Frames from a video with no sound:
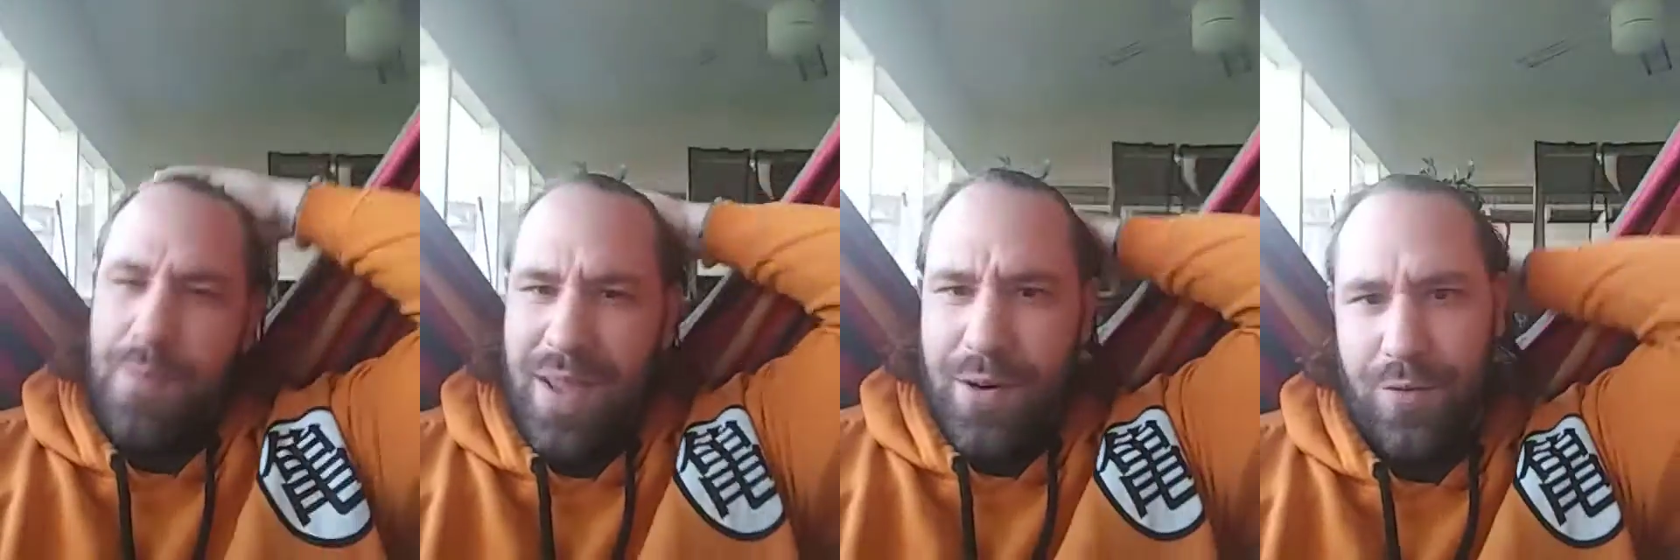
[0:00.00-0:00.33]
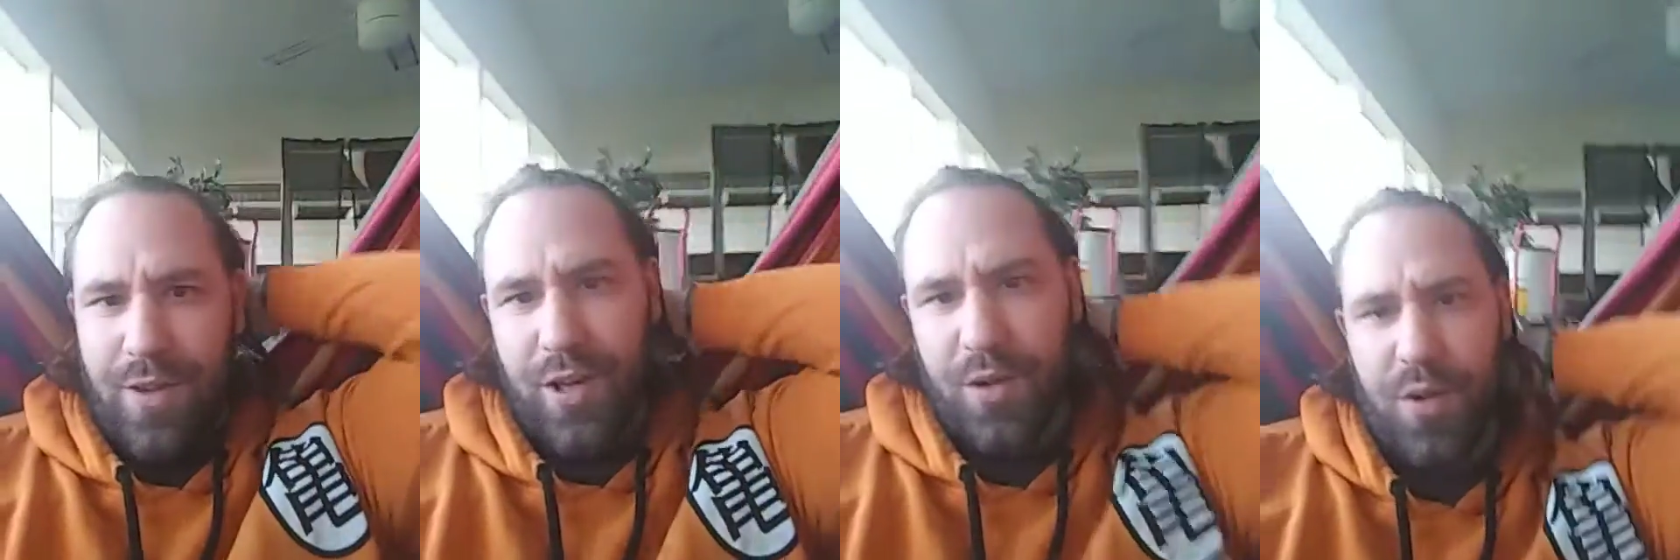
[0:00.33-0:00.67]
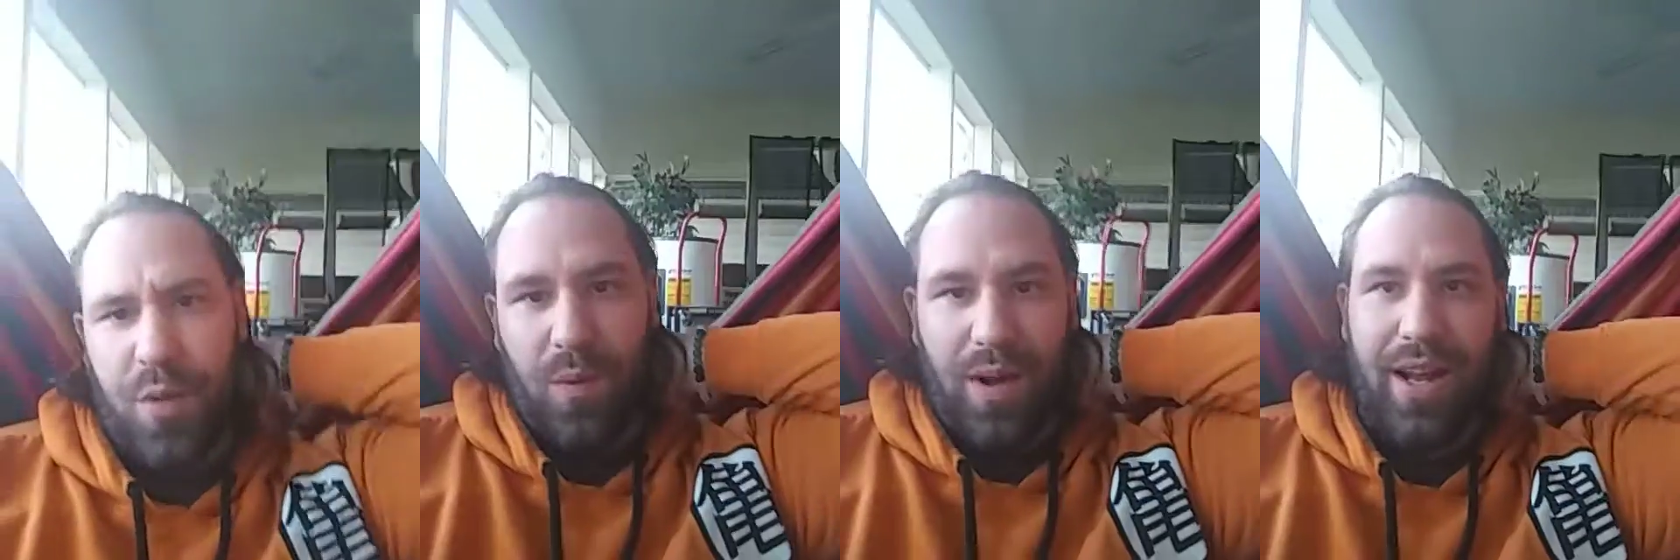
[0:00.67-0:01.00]
made a video in
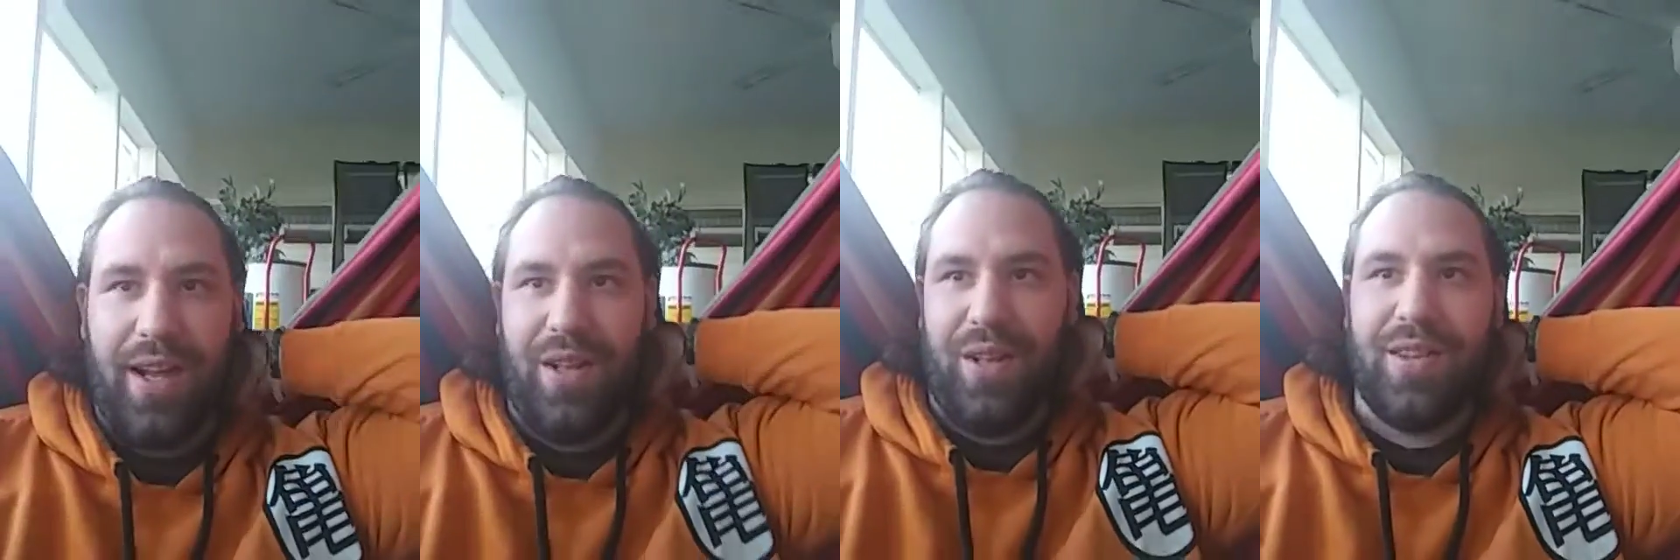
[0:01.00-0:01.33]
a while.